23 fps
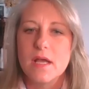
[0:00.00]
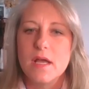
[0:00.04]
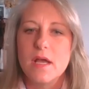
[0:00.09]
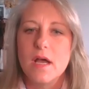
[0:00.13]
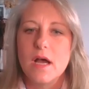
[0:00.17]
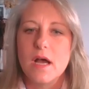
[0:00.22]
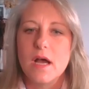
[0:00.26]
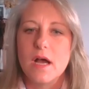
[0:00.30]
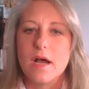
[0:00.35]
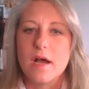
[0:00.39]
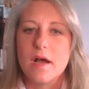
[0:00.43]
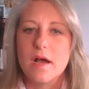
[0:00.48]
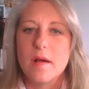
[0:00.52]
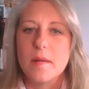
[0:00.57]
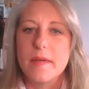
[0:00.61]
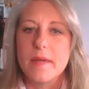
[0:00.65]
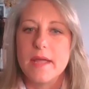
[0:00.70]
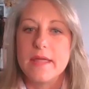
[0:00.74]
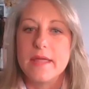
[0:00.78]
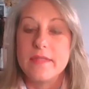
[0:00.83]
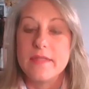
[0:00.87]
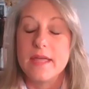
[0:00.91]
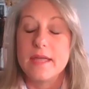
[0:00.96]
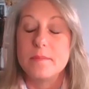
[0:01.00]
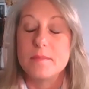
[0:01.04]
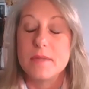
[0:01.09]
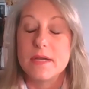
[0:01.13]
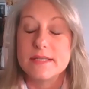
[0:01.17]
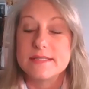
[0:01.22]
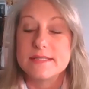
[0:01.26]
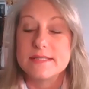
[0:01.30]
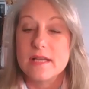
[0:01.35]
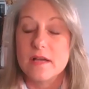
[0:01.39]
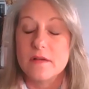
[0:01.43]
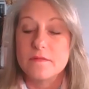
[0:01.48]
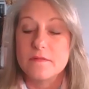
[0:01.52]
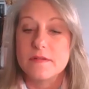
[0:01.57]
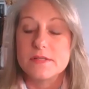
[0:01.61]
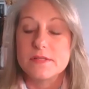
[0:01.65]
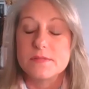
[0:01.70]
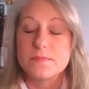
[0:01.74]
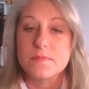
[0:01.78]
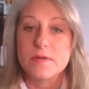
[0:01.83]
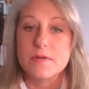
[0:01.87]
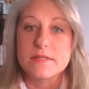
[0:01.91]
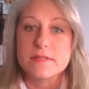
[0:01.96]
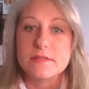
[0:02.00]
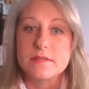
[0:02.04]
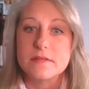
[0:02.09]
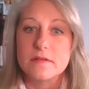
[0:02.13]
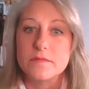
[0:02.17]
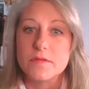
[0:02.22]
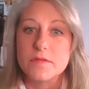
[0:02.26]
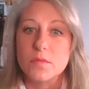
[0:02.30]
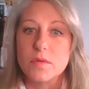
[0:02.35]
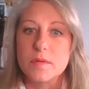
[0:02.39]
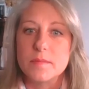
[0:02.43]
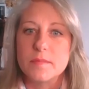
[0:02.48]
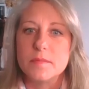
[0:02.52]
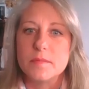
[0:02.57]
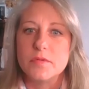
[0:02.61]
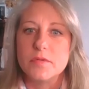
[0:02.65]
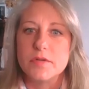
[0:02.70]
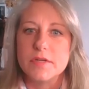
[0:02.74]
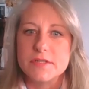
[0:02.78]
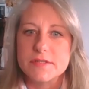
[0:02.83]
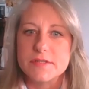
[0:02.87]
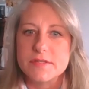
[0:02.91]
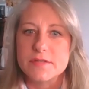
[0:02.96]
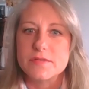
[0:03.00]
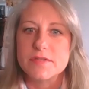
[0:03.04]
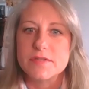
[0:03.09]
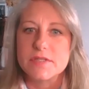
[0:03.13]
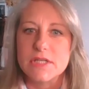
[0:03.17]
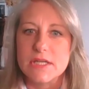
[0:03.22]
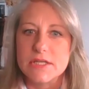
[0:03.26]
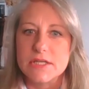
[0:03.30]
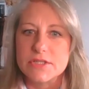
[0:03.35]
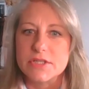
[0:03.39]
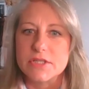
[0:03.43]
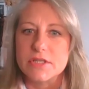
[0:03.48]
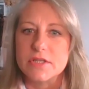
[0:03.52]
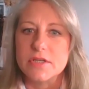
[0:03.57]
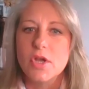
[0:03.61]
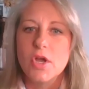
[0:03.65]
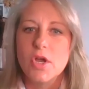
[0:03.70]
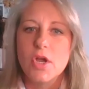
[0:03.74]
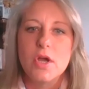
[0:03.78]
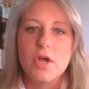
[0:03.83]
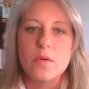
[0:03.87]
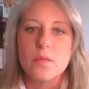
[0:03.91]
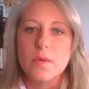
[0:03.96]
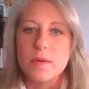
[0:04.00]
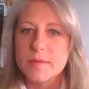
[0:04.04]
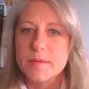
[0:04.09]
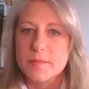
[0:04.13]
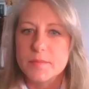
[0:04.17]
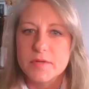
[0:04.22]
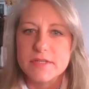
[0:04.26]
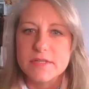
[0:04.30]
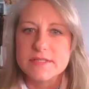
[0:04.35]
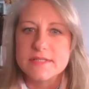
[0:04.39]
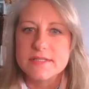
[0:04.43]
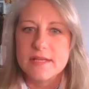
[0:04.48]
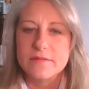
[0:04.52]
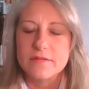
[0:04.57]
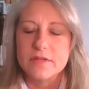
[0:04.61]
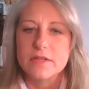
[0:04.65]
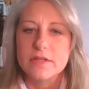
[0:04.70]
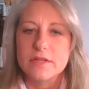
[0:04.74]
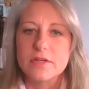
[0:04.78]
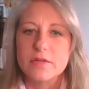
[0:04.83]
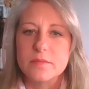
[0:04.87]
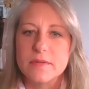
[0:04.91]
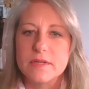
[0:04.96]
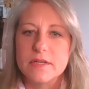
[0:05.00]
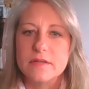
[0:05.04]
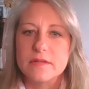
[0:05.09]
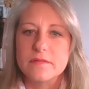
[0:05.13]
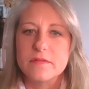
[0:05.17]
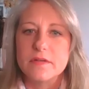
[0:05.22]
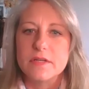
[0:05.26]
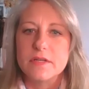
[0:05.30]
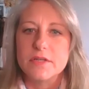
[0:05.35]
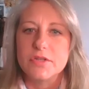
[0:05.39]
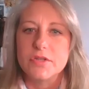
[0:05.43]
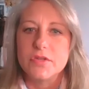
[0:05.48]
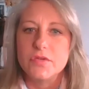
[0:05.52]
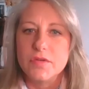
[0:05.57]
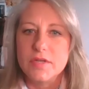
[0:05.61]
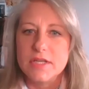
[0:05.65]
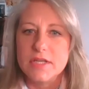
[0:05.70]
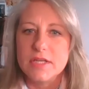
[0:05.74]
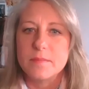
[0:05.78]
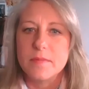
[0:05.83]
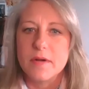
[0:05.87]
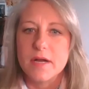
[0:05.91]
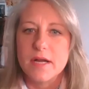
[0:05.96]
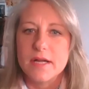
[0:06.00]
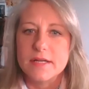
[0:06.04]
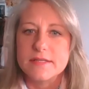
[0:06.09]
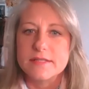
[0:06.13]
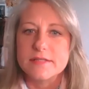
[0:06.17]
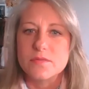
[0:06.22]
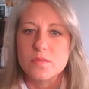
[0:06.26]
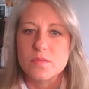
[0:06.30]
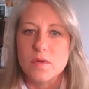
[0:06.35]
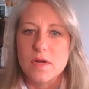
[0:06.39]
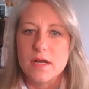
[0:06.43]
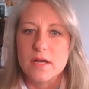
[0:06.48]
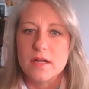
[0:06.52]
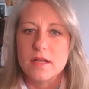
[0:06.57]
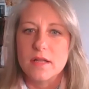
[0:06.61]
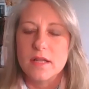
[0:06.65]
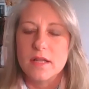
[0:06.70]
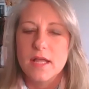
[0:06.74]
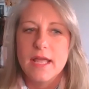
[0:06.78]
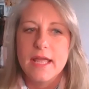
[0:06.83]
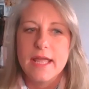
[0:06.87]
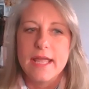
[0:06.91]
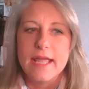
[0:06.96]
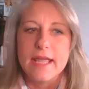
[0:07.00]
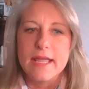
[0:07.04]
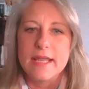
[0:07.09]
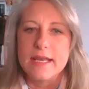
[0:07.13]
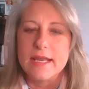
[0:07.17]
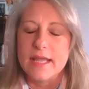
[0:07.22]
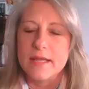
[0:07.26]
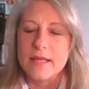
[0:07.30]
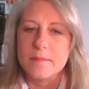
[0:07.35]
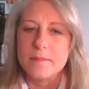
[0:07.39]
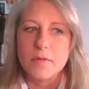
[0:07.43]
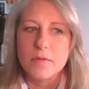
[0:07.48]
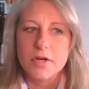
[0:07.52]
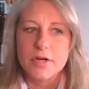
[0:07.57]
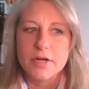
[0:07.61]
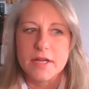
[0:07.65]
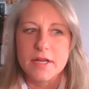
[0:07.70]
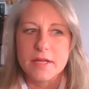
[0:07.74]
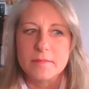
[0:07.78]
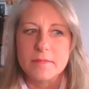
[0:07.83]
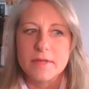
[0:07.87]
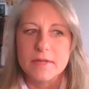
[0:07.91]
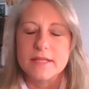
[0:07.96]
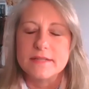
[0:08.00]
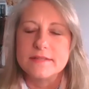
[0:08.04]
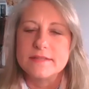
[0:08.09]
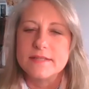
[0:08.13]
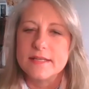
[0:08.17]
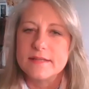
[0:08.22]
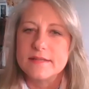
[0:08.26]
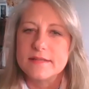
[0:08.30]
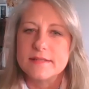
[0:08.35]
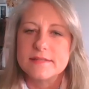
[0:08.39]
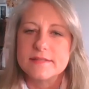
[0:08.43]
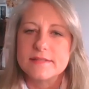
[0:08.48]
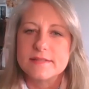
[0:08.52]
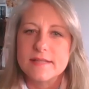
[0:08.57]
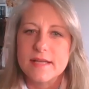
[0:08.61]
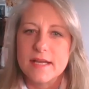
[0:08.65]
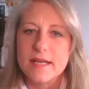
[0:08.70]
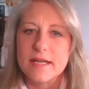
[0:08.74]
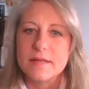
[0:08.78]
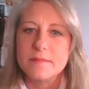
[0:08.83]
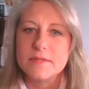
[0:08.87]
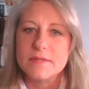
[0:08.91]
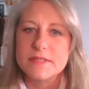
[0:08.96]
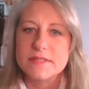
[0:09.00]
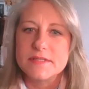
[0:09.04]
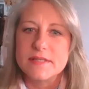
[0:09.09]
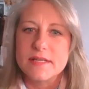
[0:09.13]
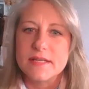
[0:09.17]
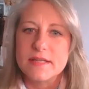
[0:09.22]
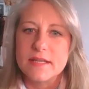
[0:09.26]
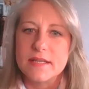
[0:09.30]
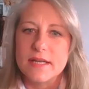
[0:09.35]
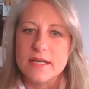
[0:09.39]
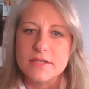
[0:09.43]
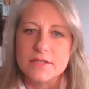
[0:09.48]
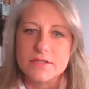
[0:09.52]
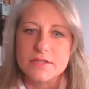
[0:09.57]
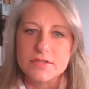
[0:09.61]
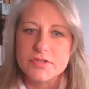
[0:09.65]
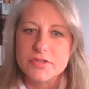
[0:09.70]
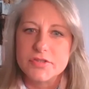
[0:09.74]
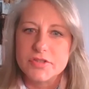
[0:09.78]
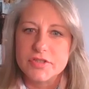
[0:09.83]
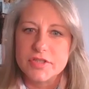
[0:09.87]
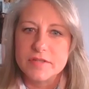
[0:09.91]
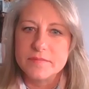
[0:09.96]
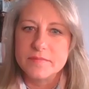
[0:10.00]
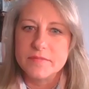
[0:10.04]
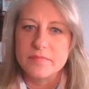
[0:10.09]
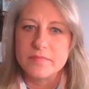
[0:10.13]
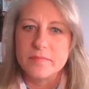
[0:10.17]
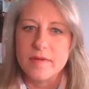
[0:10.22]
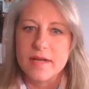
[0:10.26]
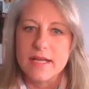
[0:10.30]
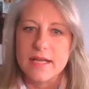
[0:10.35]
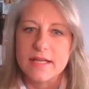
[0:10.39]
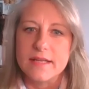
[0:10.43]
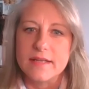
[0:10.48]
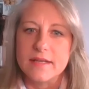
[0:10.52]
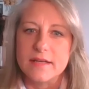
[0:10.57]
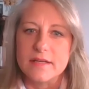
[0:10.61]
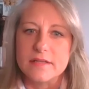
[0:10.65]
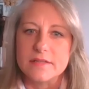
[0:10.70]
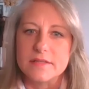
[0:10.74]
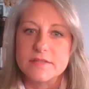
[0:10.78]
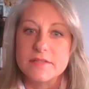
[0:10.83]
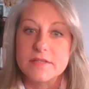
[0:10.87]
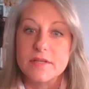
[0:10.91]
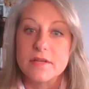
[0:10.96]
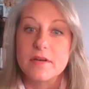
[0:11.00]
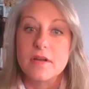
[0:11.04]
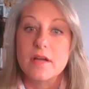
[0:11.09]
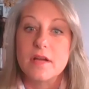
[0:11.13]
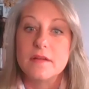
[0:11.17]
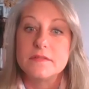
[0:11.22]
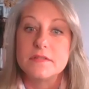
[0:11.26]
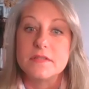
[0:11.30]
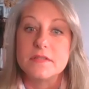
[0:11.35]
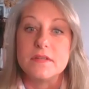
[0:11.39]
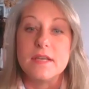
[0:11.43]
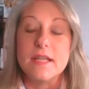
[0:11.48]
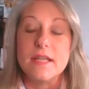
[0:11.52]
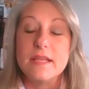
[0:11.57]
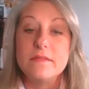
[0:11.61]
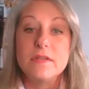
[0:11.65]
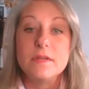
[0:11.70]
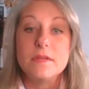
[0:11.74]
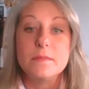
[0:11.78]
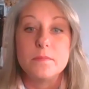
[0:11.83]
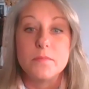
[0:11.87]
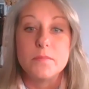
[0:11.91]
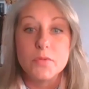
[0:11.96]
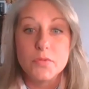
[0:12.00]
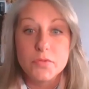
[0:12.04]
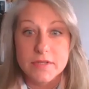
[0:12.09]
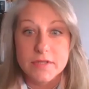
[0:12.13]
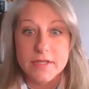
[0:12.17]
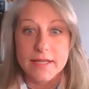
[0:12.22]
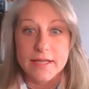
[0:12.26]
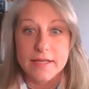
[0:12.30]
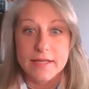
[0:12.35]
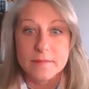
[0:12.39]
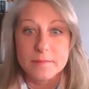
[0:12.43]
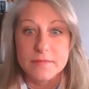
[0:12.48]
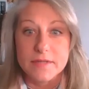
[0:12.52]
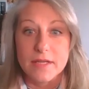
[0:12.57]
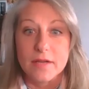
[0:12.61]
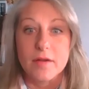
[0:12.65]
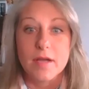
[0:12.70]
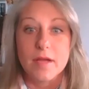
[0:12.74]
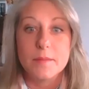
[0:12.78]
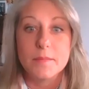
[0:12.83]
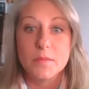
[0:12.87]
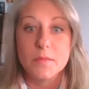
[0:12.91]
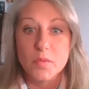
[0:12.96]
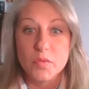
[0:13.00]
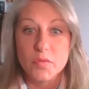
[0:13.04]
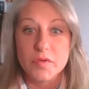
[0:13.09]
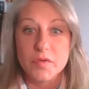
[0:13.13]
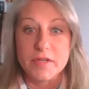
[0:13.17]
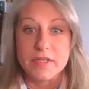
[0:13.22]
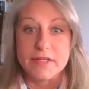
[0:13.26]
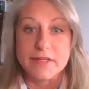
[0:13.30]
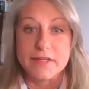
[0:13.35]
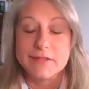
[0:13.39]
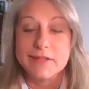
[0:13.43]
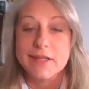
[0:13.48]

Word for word: Um, and then myself as president of the Women Marine Association, Women Marines have a little bit of a unique bond as well. And, and Mark, I'm going to take this time to say that I just shipped my uh, son off to Navy boot camp. Now I'm a Marine.